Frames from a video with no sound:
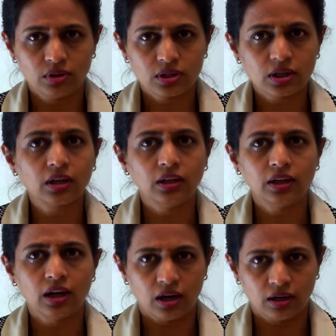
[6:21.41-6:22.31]

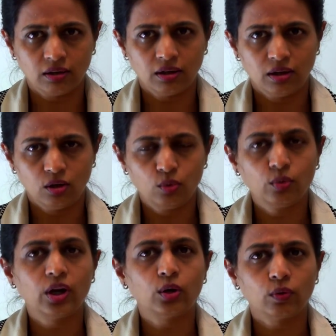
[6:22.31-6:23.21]
struggling hard
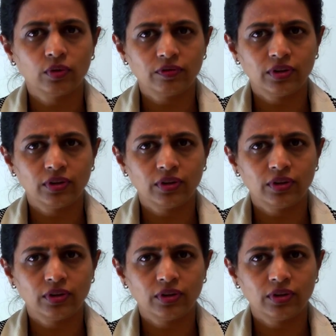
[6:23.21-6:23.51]
to get over